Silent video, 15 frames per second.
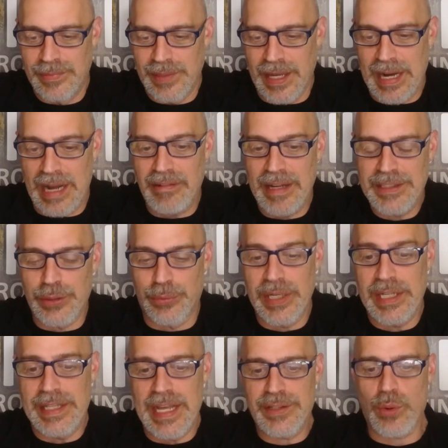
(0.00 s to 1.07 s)
And I like to
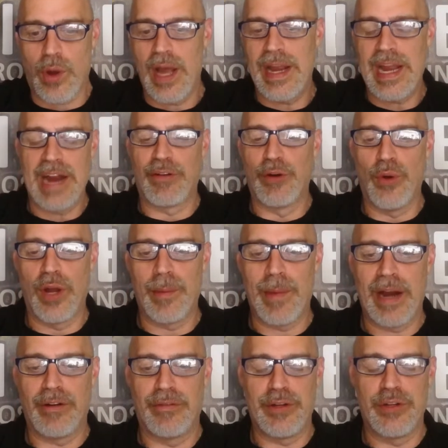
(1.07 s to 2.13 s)
read. That's why every one of my
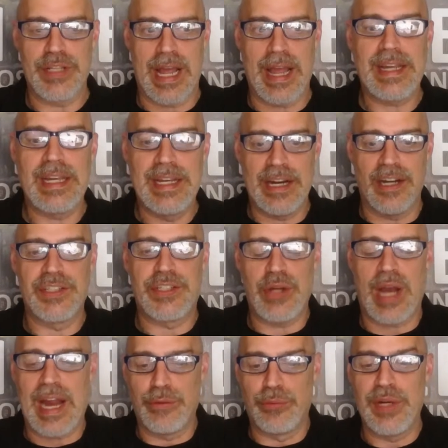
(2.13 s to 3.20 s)
reviews, I can guarantee you,
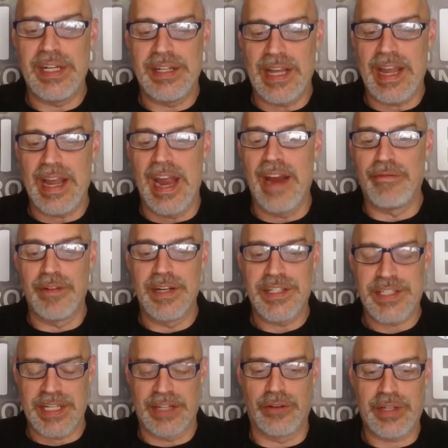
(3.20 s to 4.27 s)
I read every
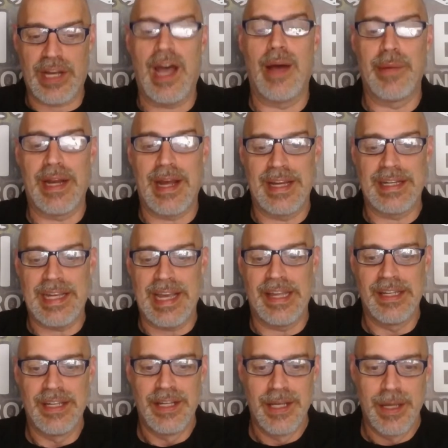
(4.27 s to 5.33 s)
single comment I get
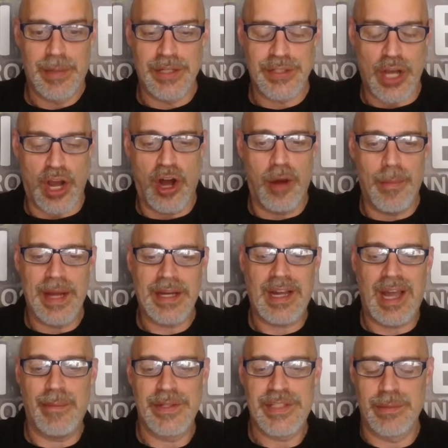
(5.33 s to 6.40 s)
because all my
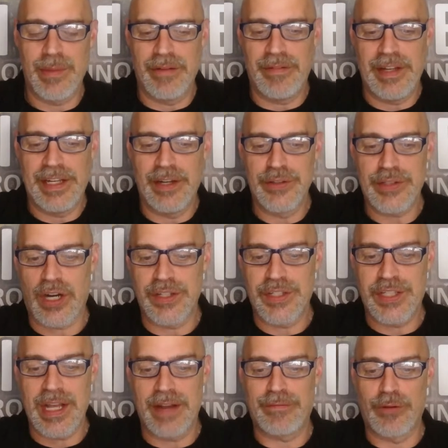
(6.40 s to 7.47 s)
comments in my videos are
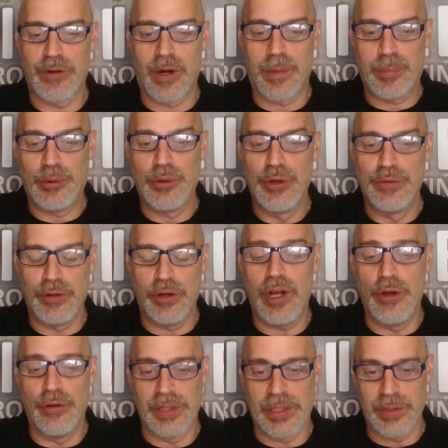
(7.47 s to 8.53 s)
set for approval
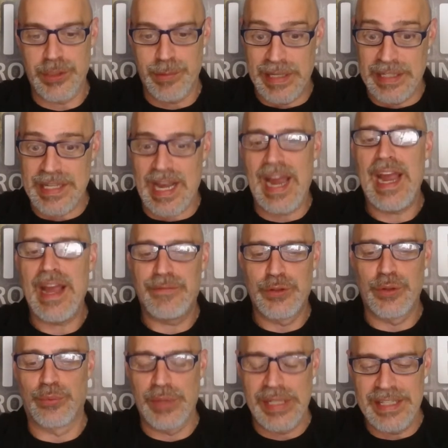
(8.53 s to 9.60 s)
only, which means I have
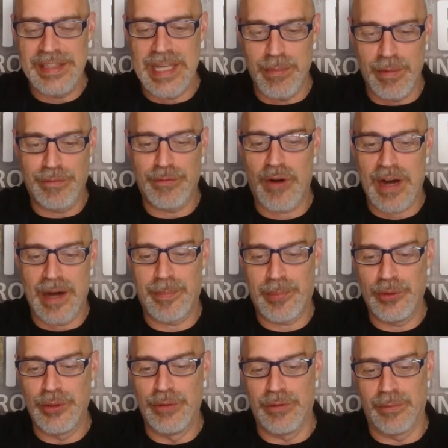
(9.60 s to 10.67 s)
to read them before I
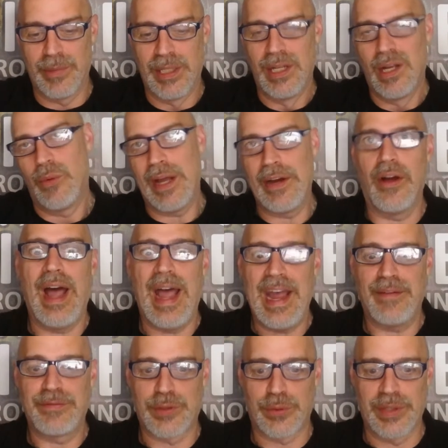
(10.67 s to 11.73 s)
approve them. Well, I don't
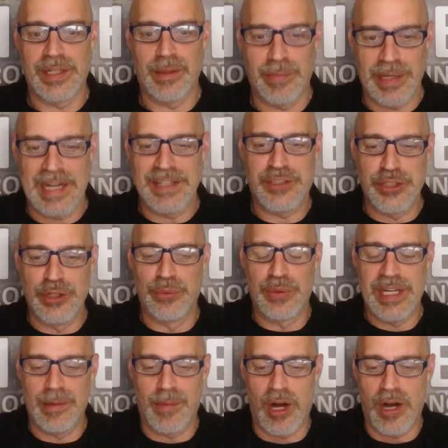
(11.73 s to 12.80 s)
have to read them, but I do
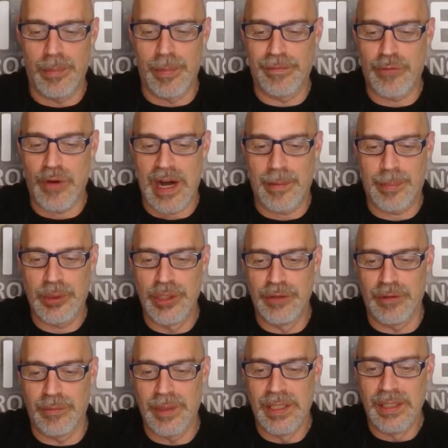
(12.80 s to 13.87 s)
read them all before I approve them.